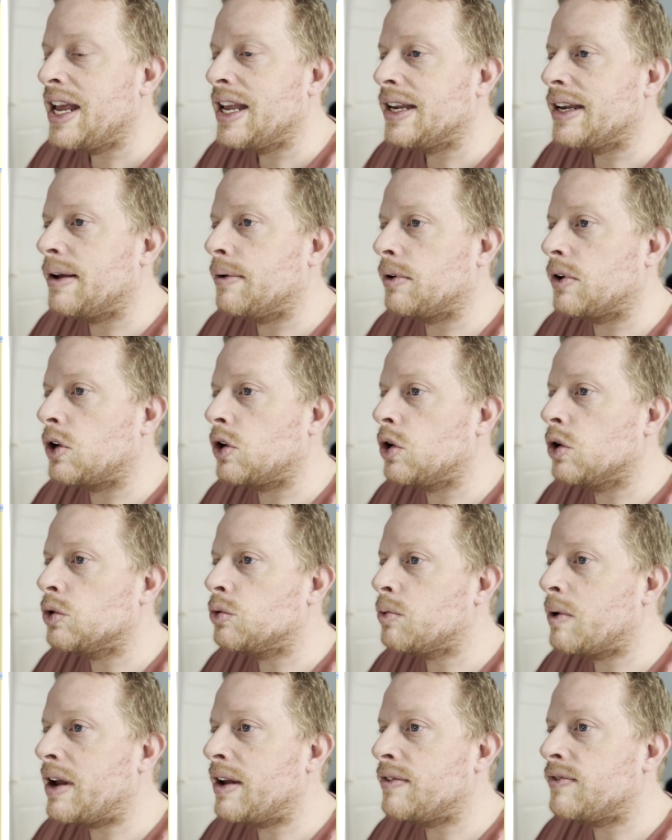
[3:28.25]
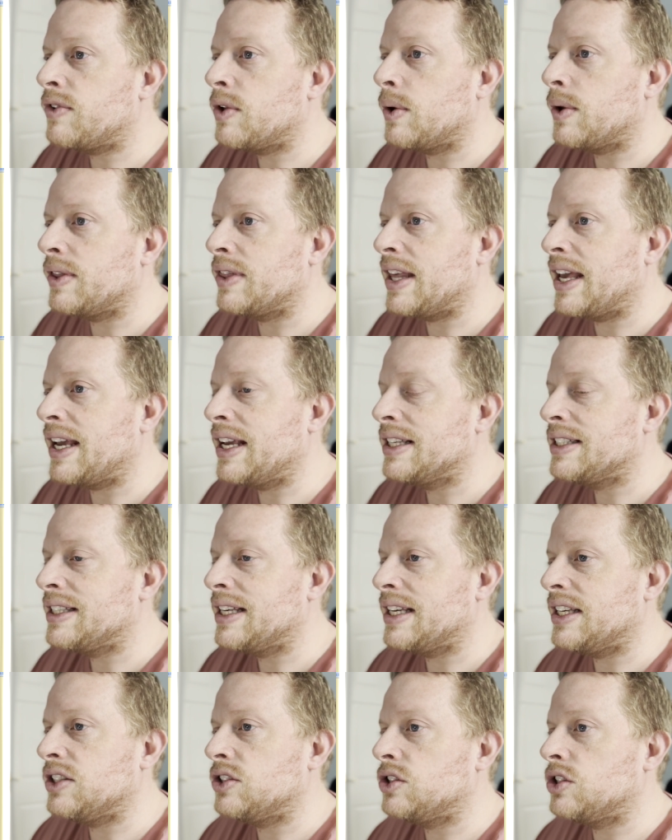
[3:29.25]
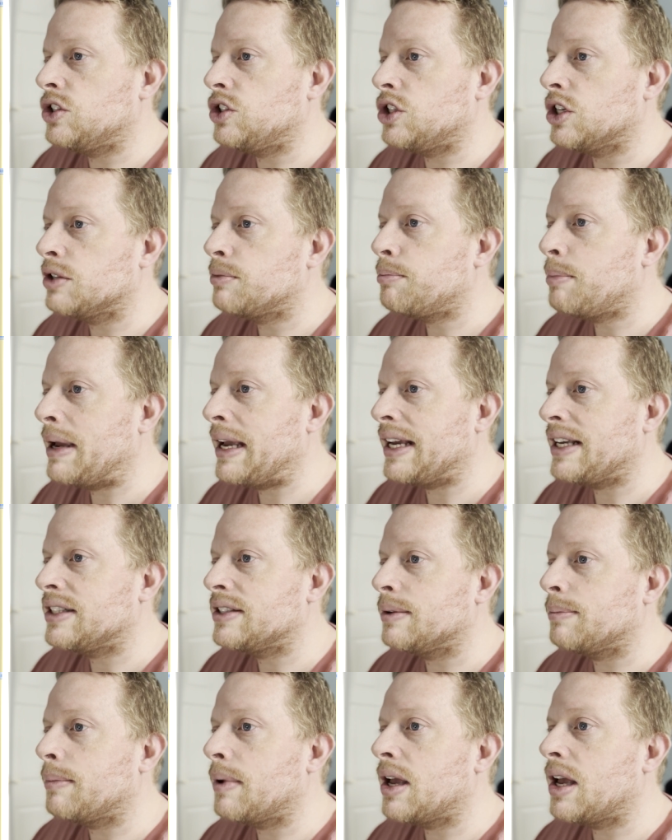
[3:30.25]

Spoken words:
Now, a good way of doing this is to just pick some